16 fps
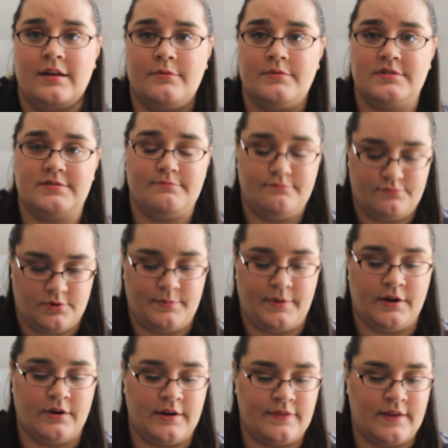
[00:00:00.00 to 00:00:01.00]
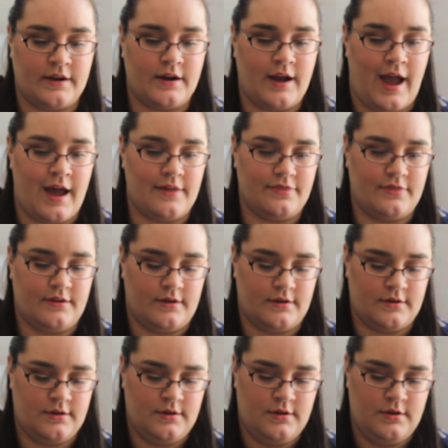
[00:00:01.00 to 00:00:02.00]
It was premiering there at
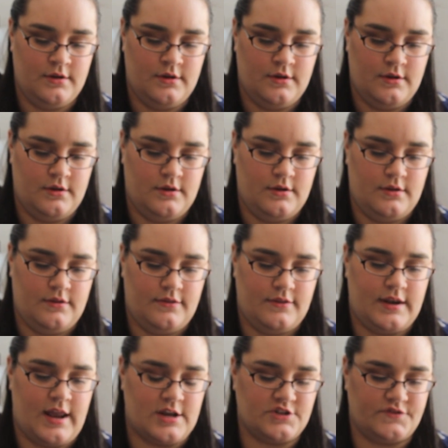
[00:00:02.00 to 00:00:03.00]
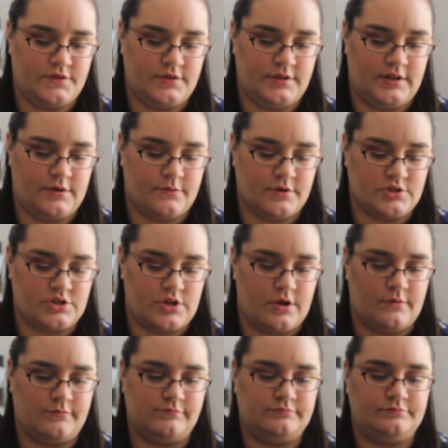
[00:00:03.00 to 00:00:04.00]
the the National Needlework
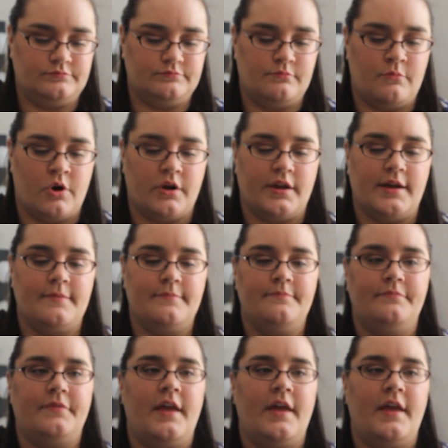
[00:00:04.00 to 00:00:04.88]
Show market.